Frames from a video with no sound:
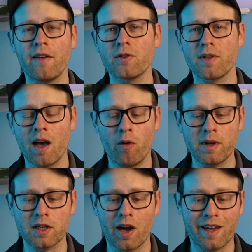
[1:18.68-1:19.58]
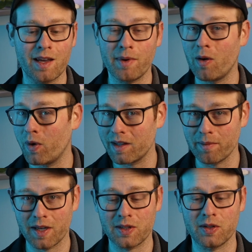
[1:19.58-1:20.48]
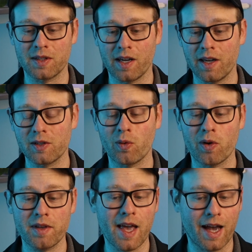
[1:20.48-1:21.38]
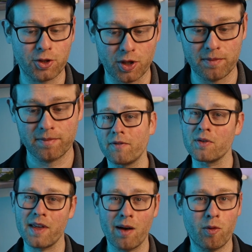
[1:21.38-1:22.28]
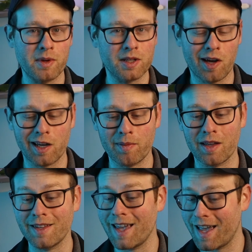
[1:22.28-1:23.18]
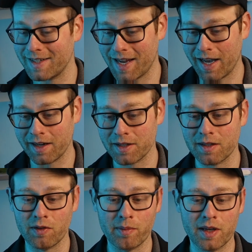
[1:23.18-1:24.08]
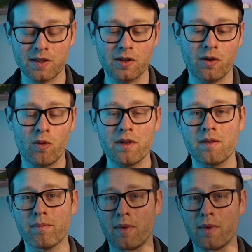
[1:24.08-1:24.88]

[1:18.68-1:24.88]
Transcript: After that, we'll be talking about what the muscle does or the action. After that, we'll be talking about the antagonist antagonist of the muscle or the